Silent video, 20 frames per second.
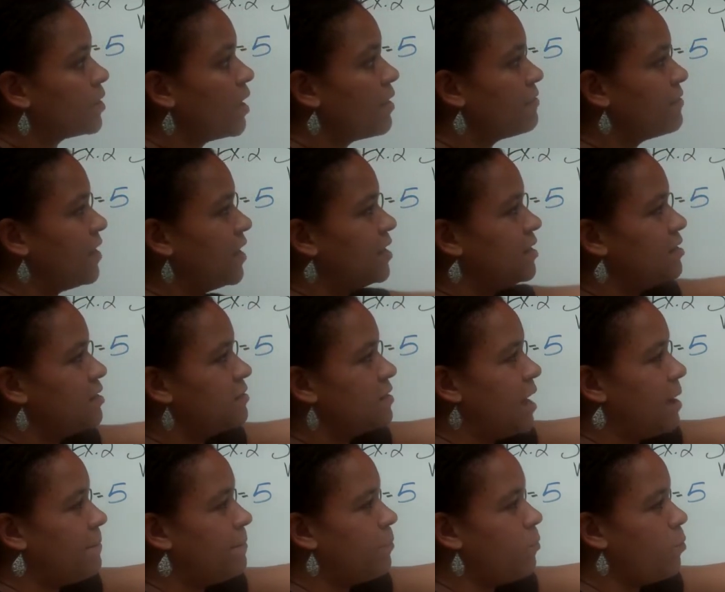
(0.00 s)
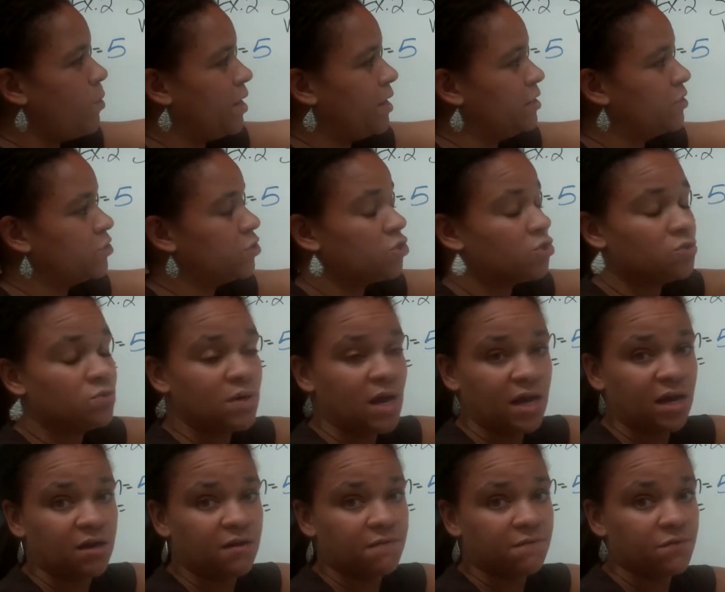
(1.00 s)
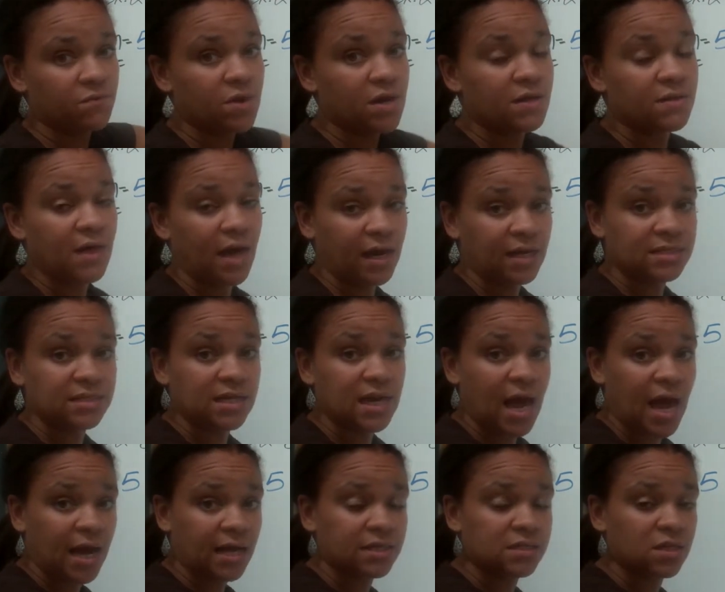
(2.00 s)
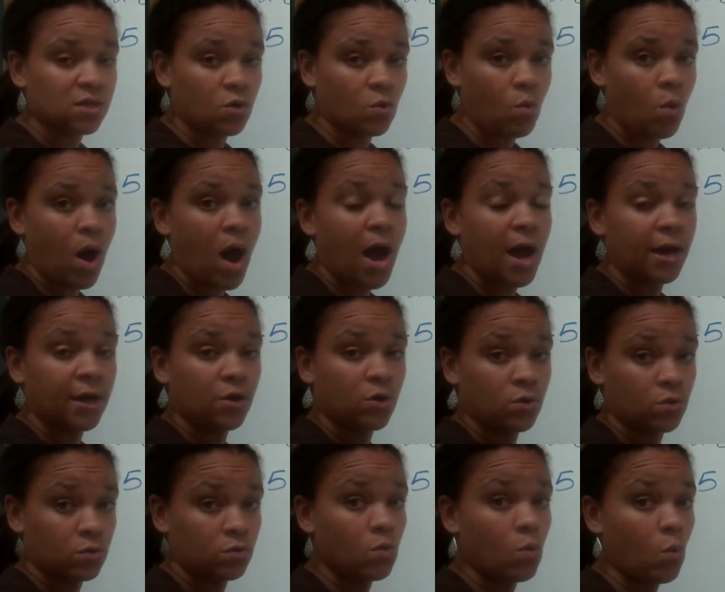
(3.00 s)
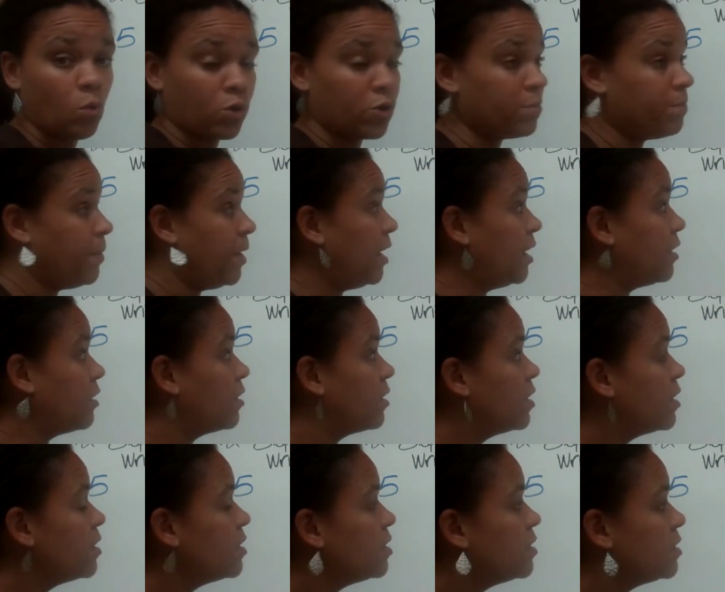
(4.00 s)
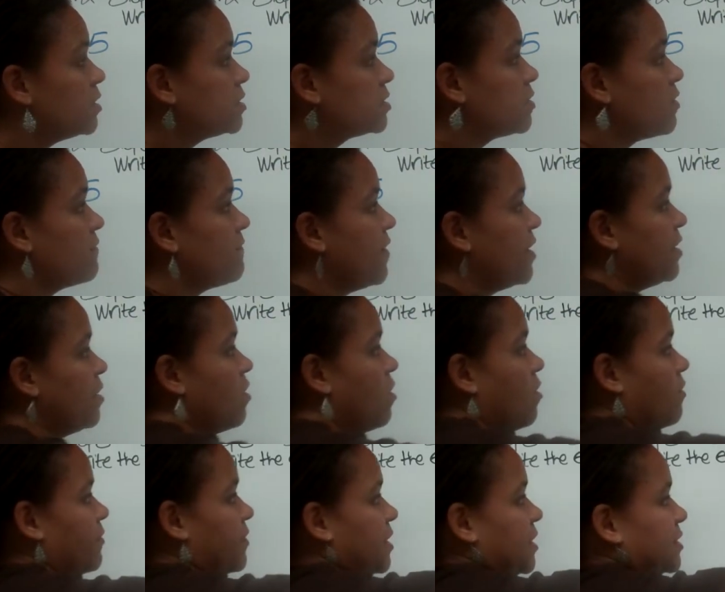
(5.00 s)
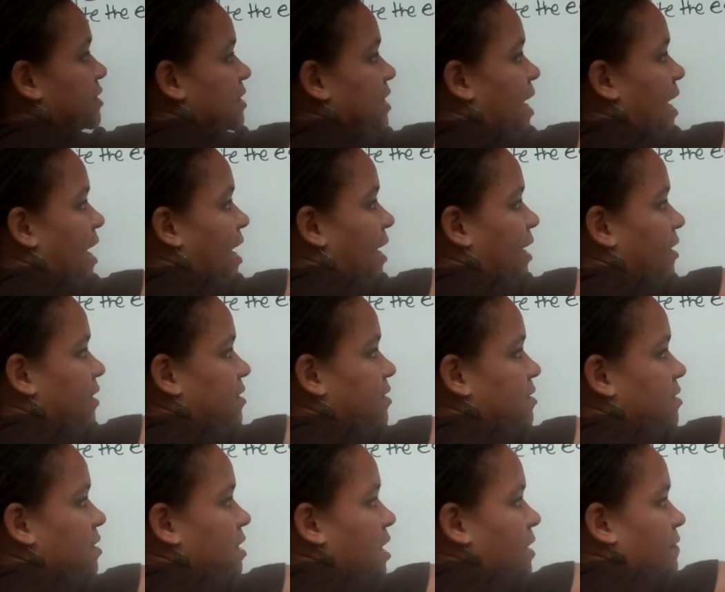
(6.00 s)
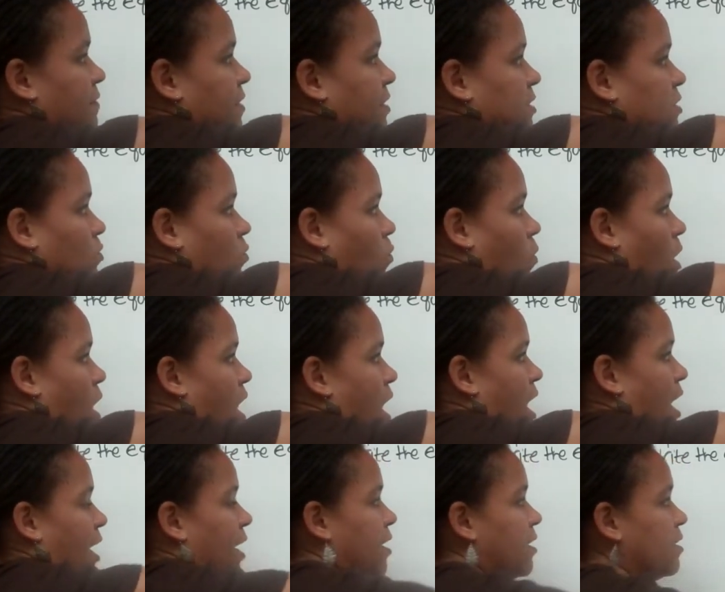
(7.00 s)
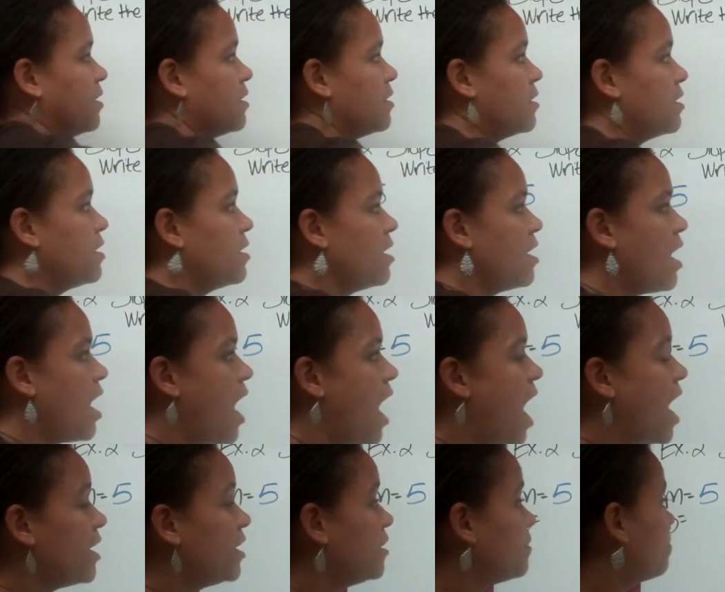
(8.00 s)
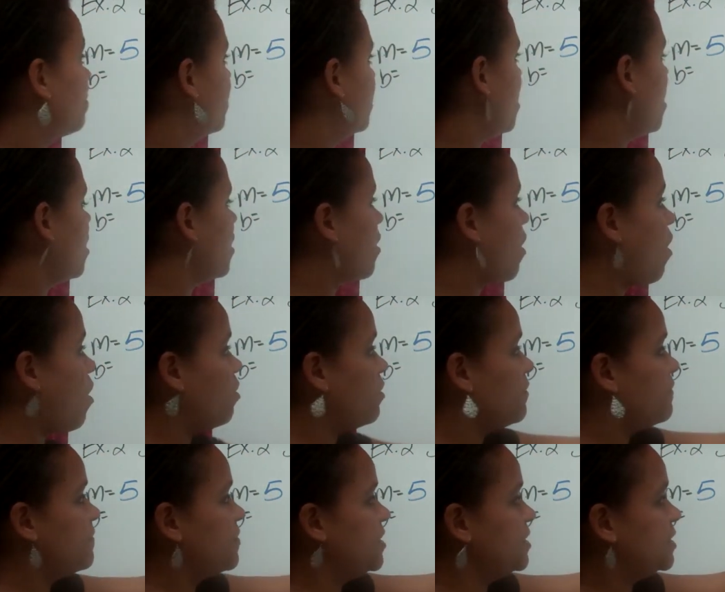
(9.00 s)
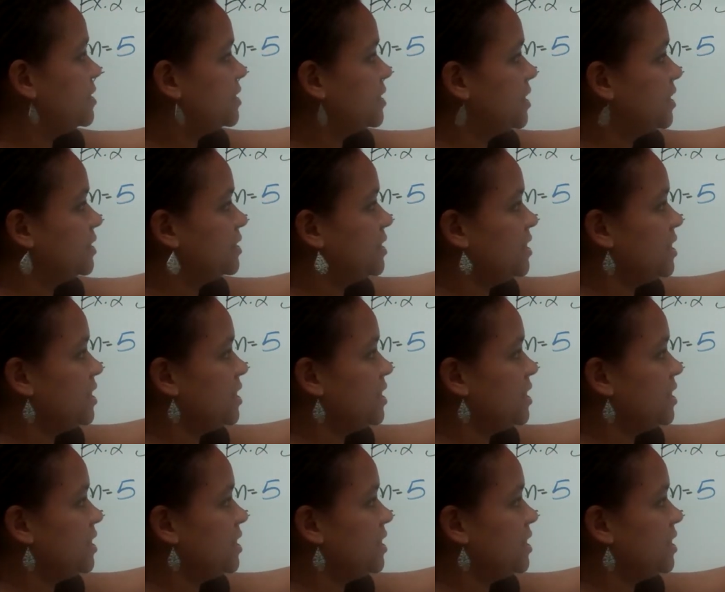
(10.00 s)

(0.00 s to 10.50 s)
then that point, 2, negative 3, that is an x and a y ordered pair. So if I call this x and this y, I could plug all of these things